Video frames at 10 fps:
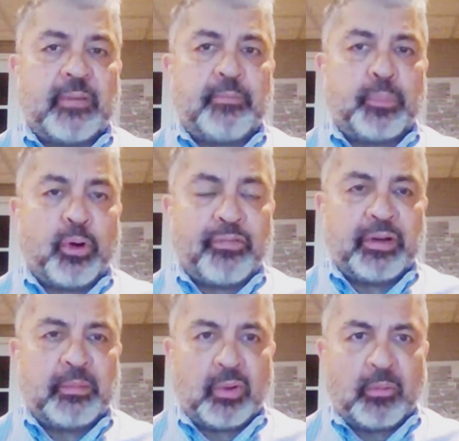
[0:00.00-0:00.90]
a
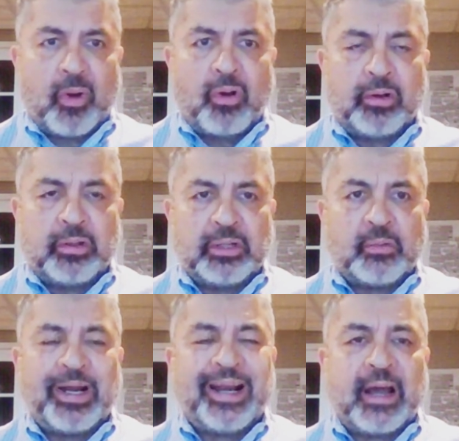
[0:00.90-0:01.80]
profitable model
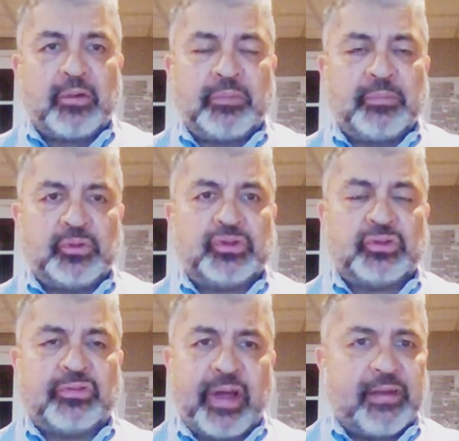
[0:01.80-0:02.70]
that would allow them to
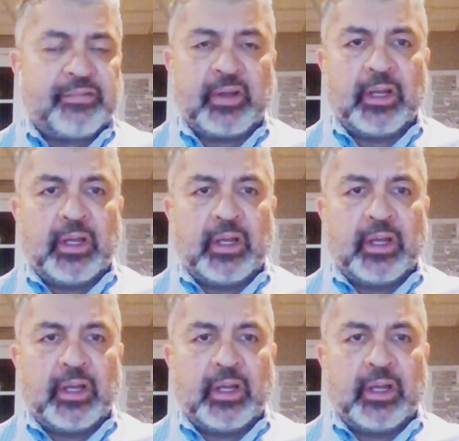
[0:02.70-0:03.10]
survive.